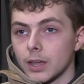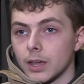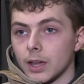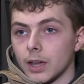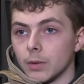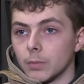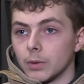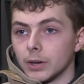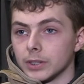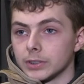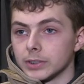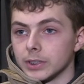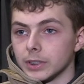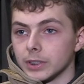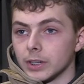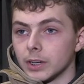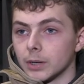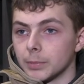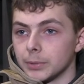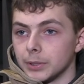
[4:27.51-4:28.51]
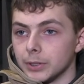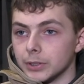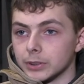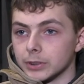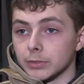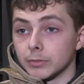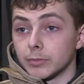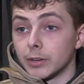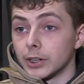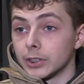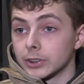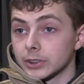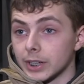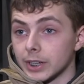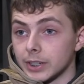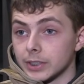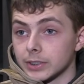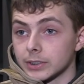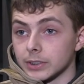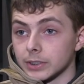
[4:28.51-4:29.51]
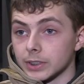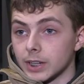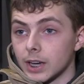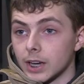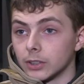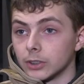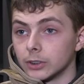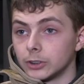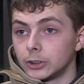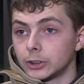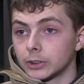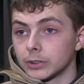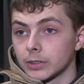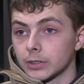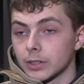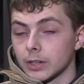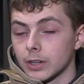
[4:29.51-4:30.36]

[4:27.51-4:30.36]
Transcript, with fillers: I want to take a couple years of fire science in college,